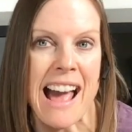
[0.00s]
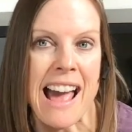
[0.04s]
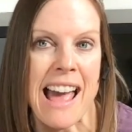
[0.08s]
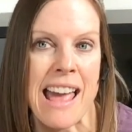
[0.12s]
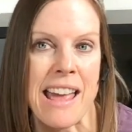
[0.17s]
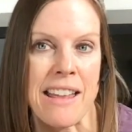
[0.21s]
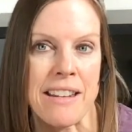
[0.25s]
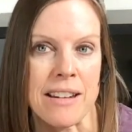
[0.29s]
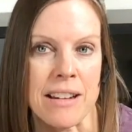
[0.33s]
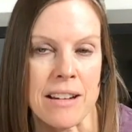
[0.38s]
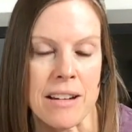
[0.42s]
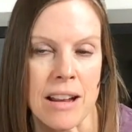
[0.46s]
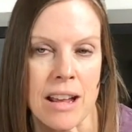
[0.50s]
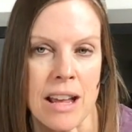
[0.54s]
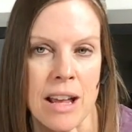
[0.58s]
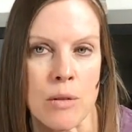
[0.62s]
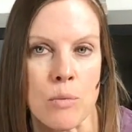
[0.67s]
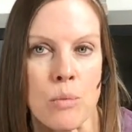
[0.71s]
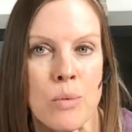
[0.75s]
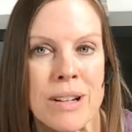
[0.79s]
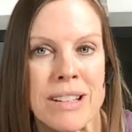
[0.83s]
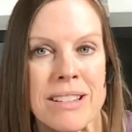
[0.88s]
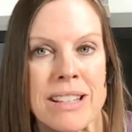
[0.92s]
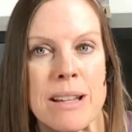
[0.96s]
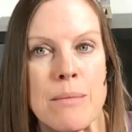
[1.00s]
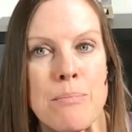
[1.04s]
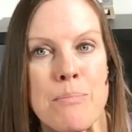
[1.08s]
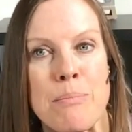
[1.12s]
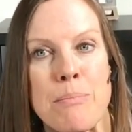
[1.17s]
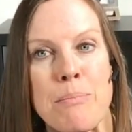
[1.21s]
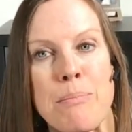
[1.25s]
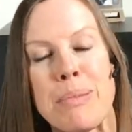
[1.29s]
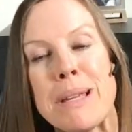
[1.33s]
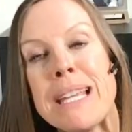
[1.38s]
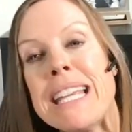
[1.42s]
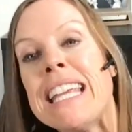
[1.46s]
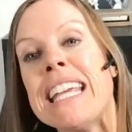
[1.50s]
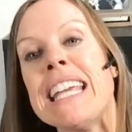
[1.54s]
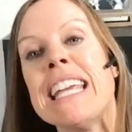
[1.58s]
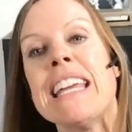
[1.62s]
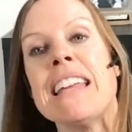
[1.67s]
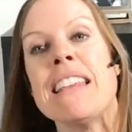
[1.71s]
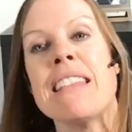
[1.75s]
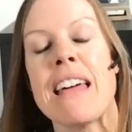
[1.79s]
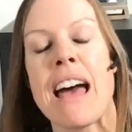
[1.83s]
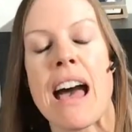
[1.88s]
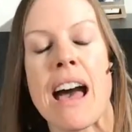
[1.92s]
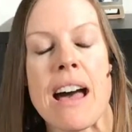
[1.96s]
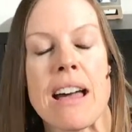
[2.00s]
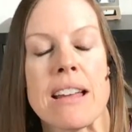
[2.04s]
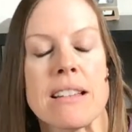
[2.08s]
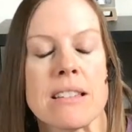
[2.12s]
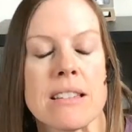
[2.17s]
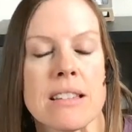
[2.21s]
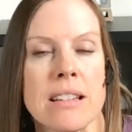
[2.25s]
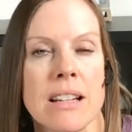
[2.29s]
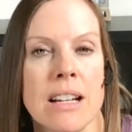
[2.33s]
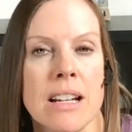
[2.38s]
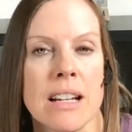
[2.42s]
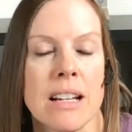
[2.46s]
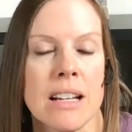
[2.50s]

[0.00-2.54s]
and and really be that